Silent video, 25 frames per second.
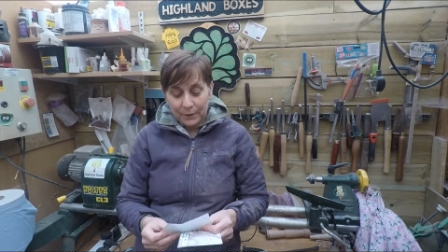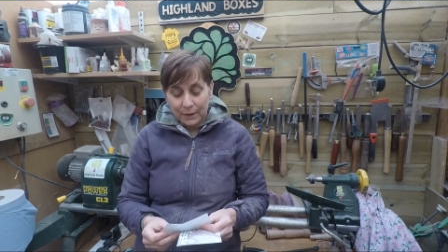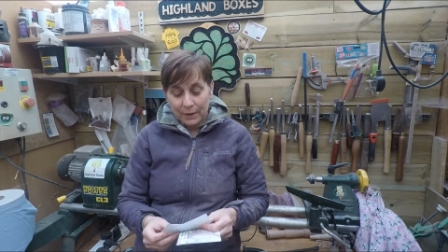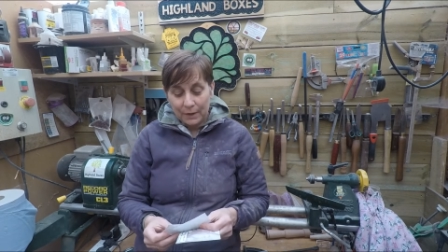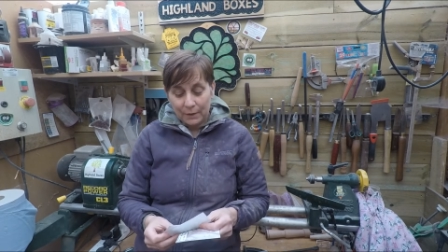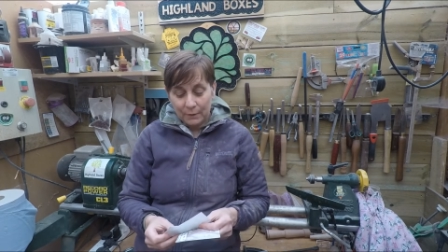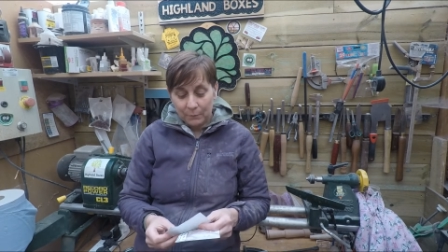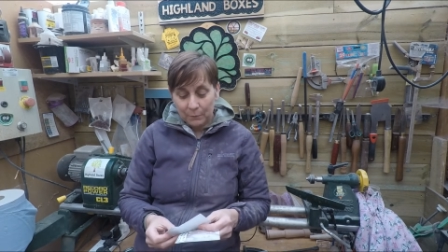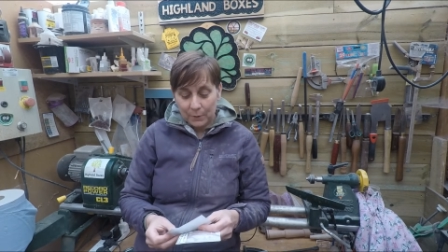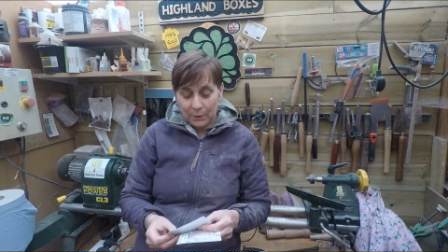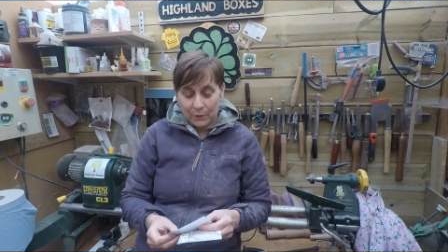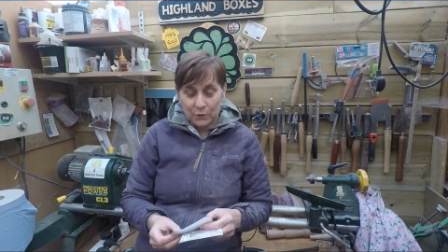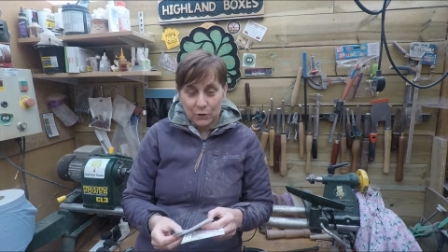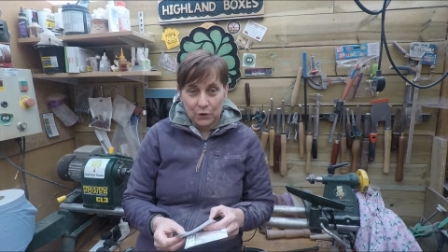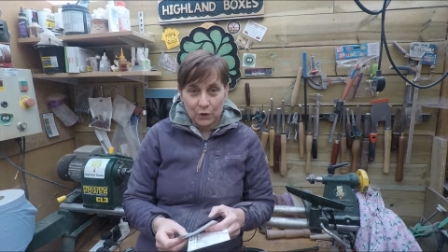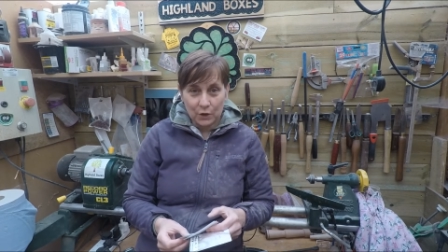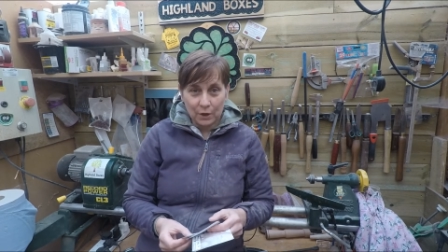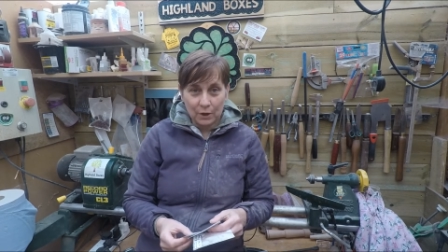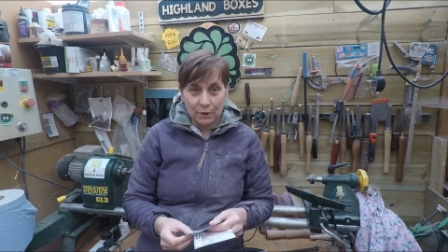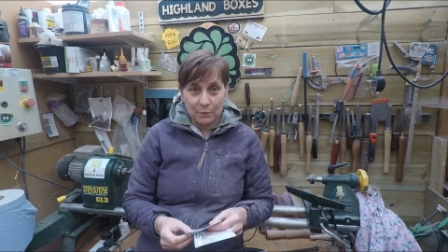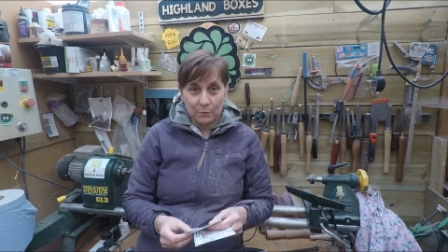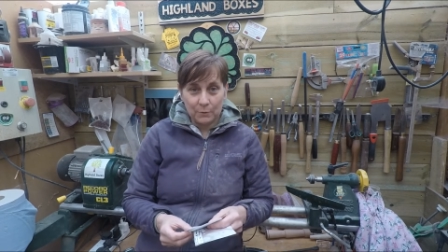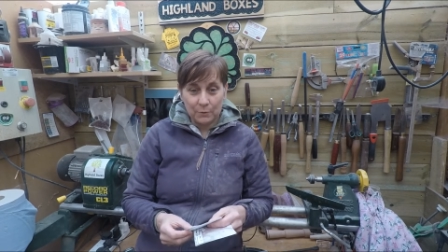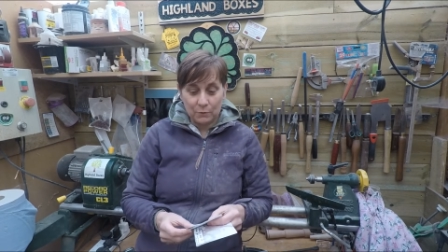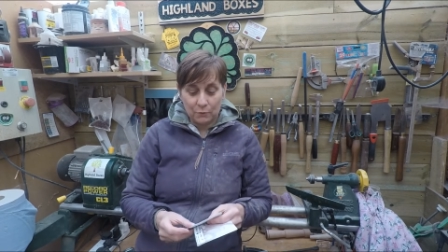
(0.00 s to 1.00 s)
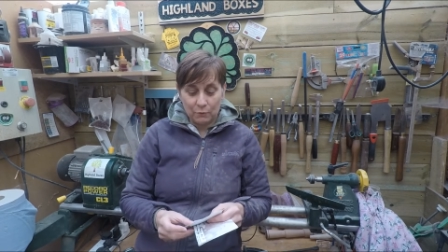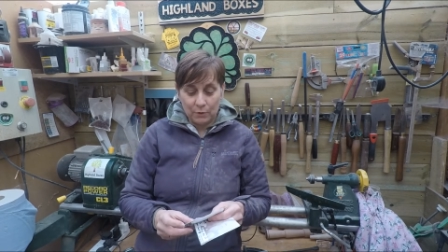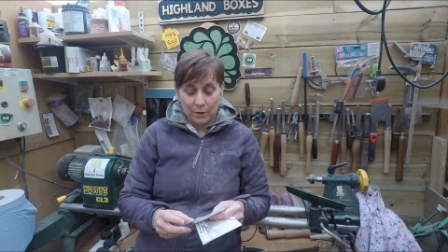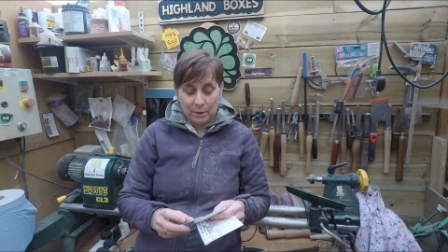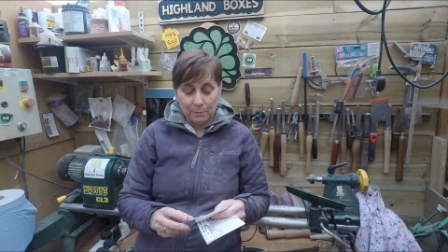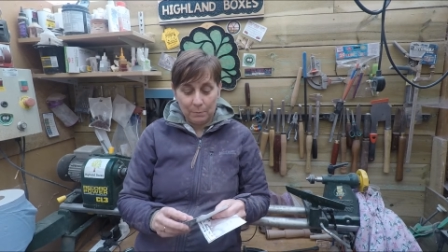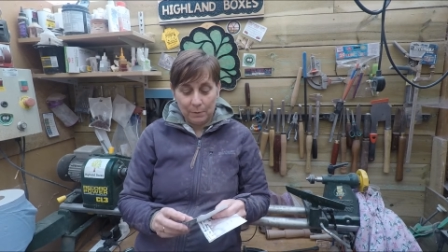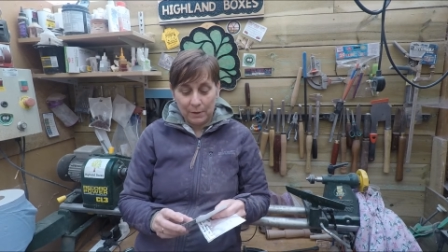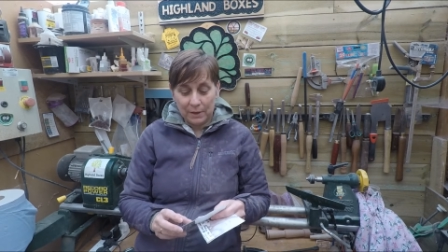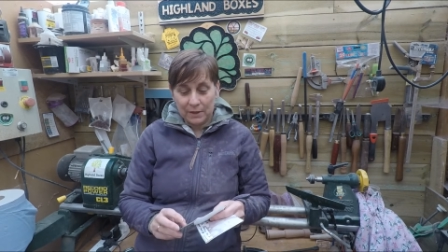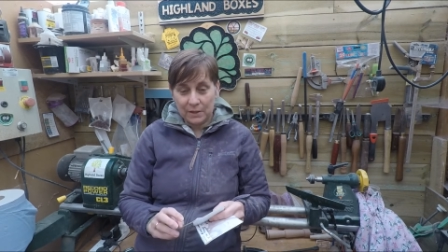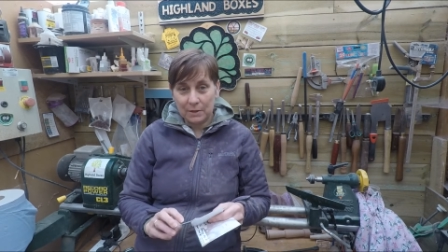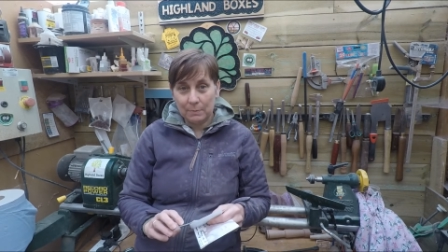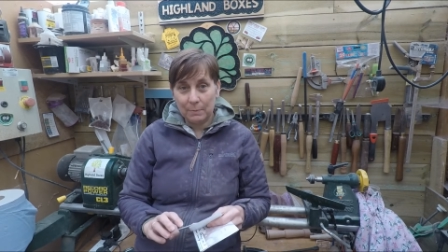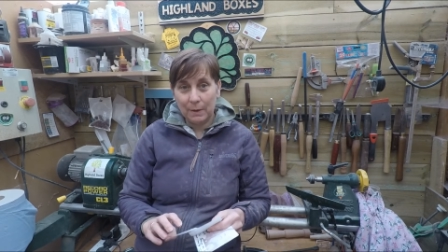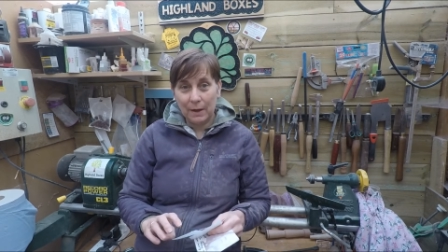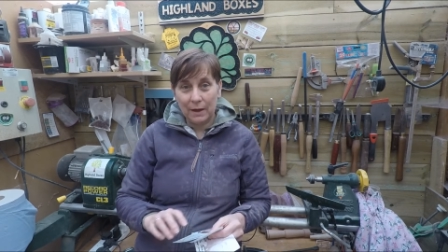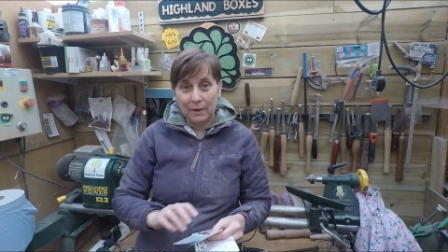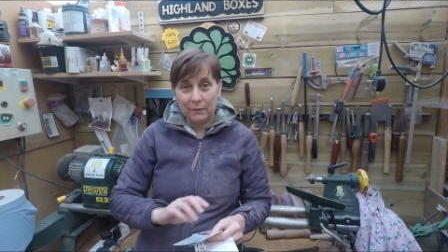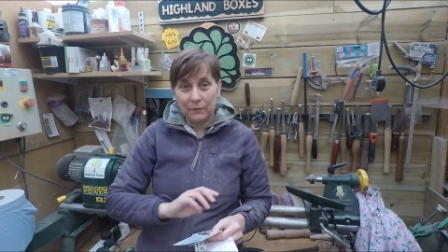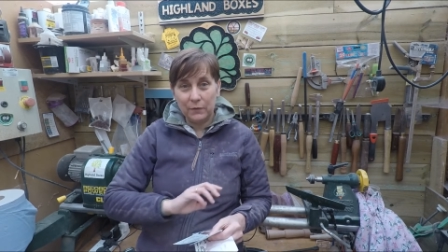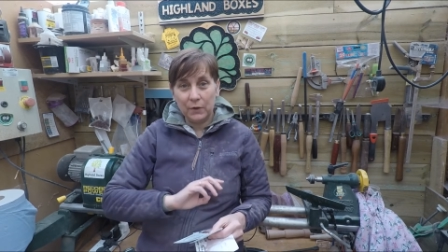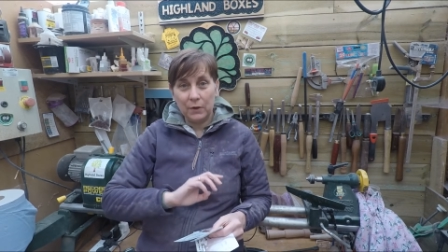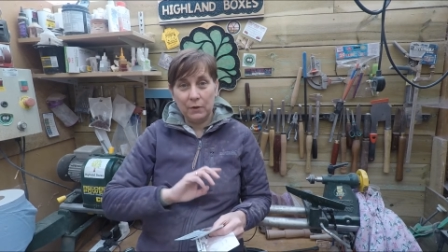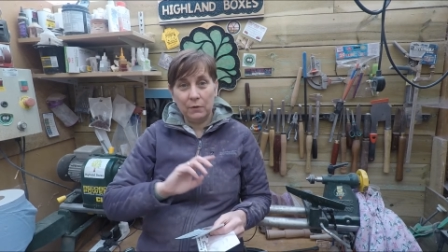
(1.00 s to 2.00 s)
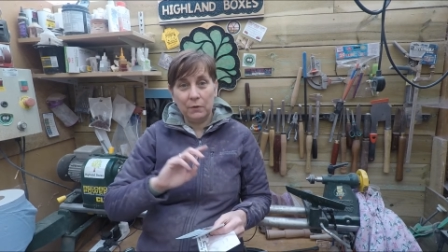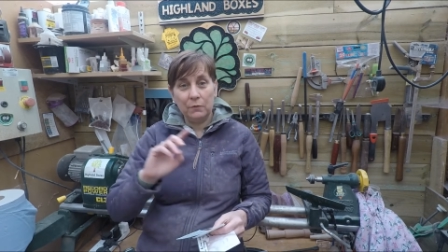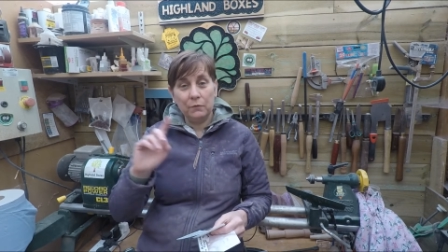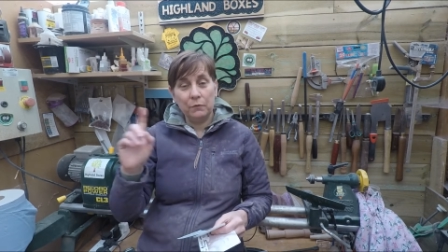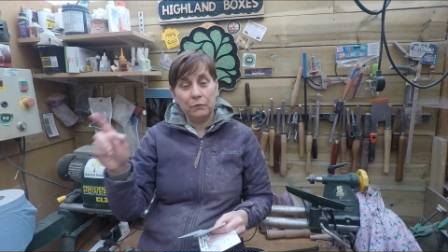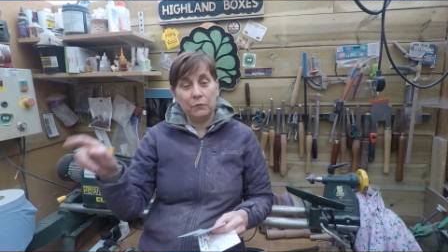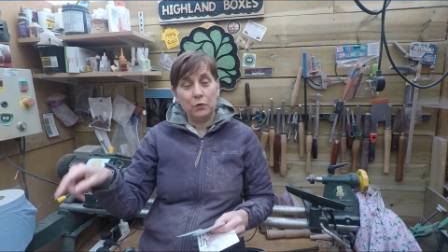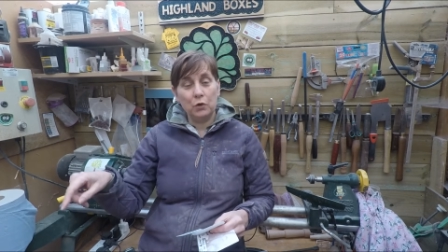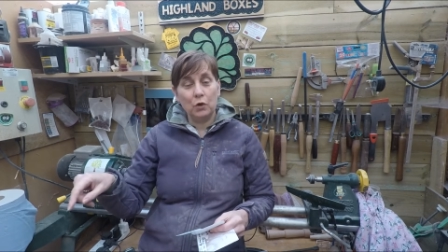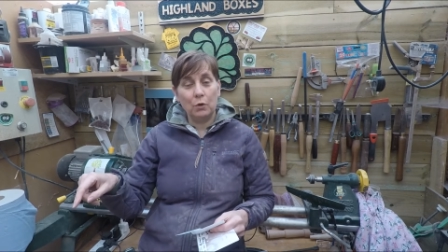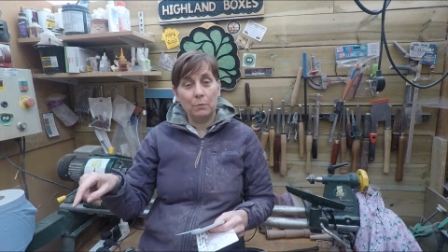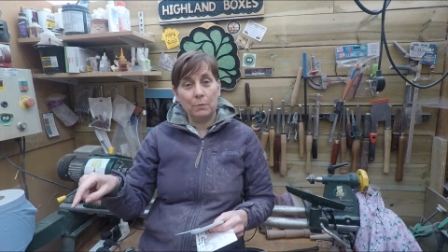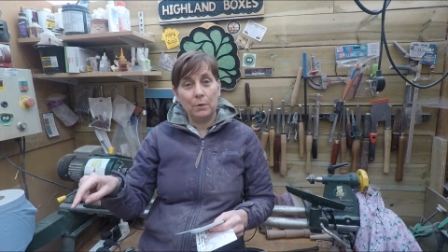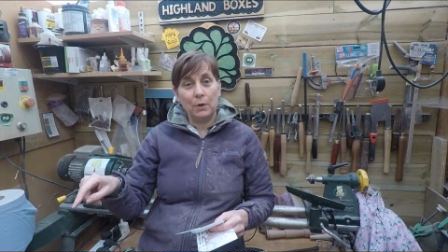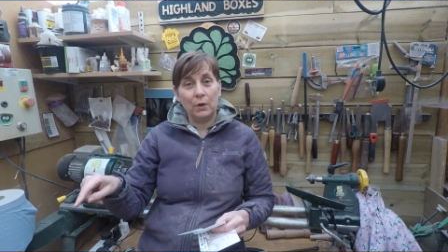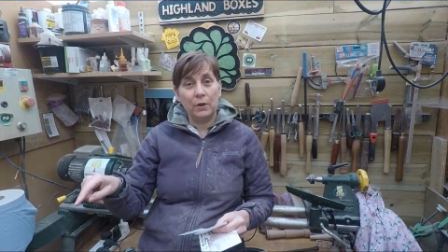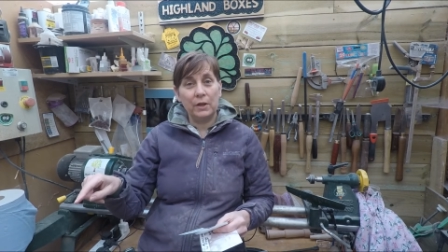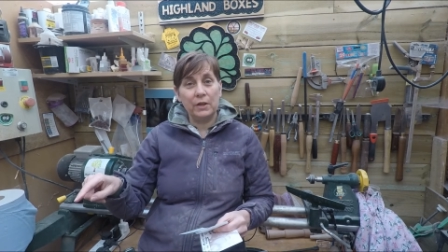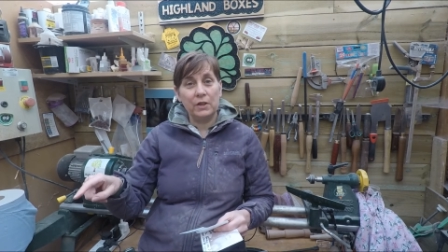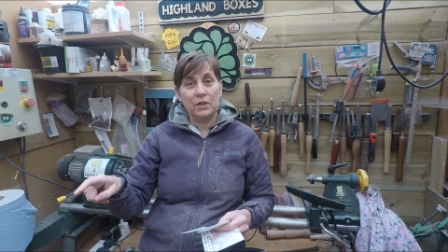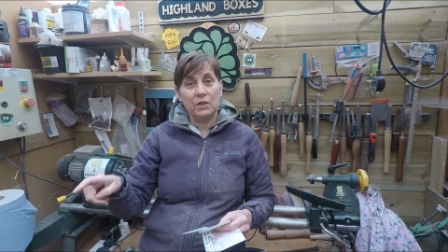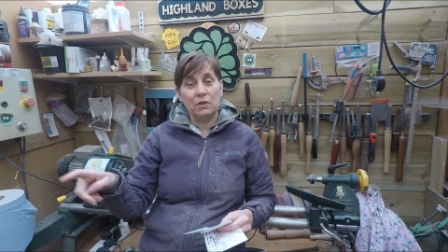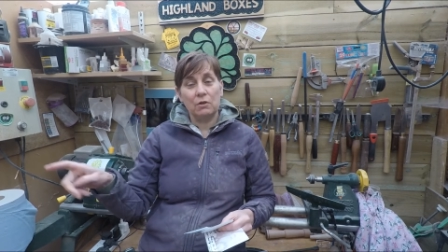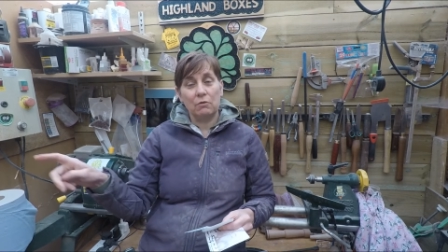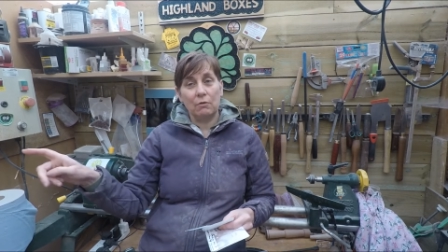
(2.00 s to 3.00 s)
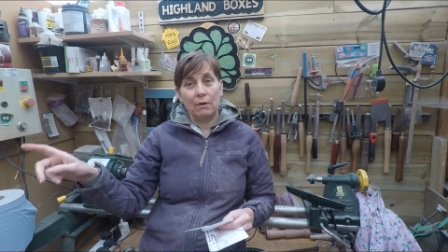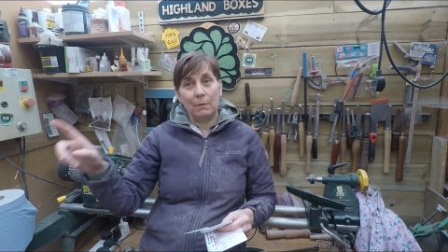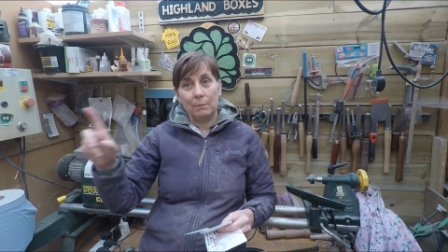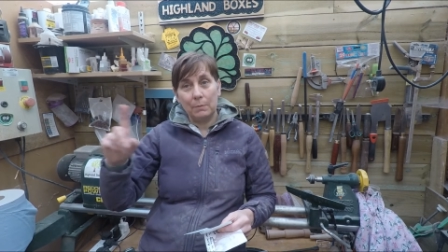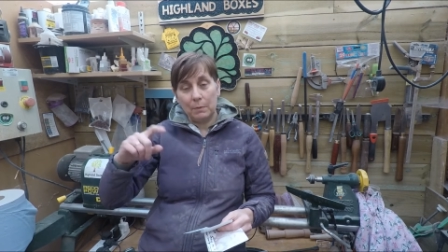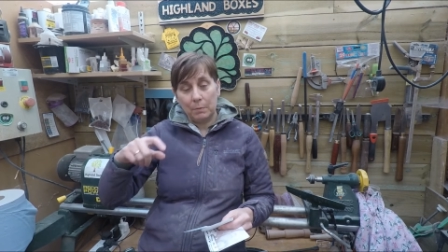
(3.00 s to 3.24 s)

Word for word: which I was really pleased about. If you join me on Instagram,